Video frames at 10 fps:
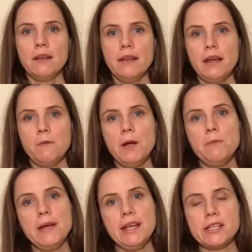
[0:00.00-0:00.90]
Now, when
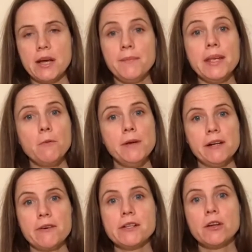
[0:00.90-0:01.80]
we eat something we
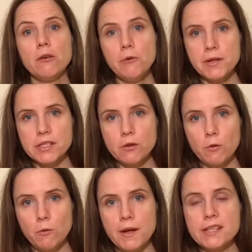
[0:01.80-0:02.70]
are intolerant
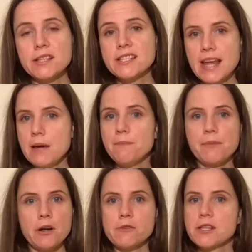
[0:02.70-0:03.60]
towards, the same
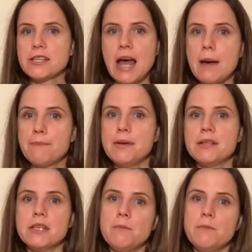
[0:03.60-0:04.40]
process happens.